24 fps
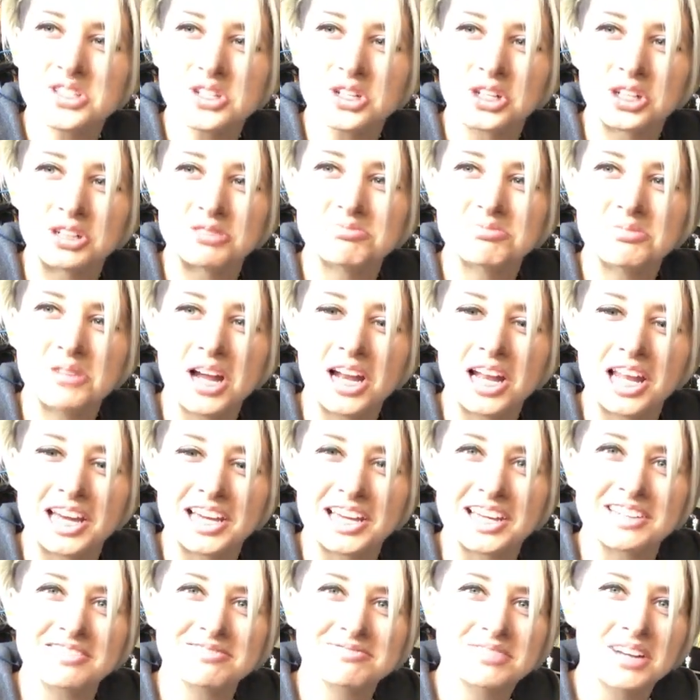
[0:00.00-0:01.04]
Good. I
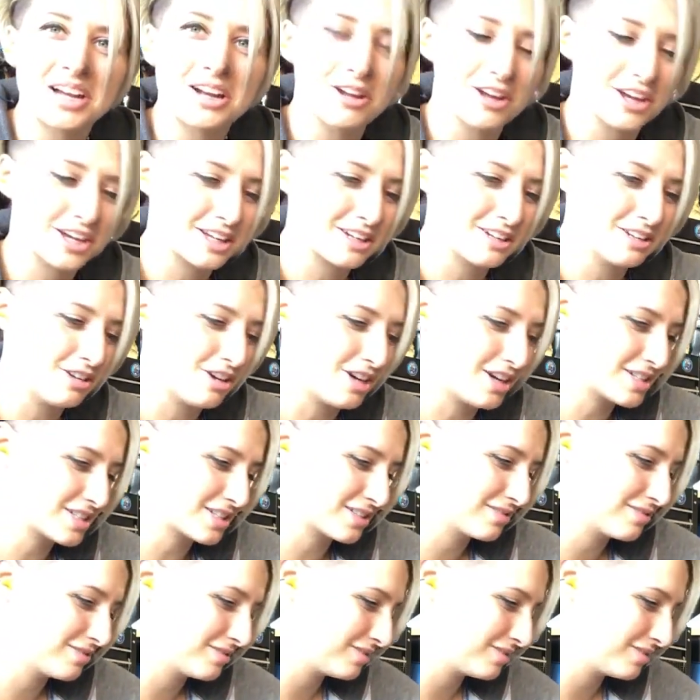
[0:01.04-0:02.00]
like it. I like it a lot.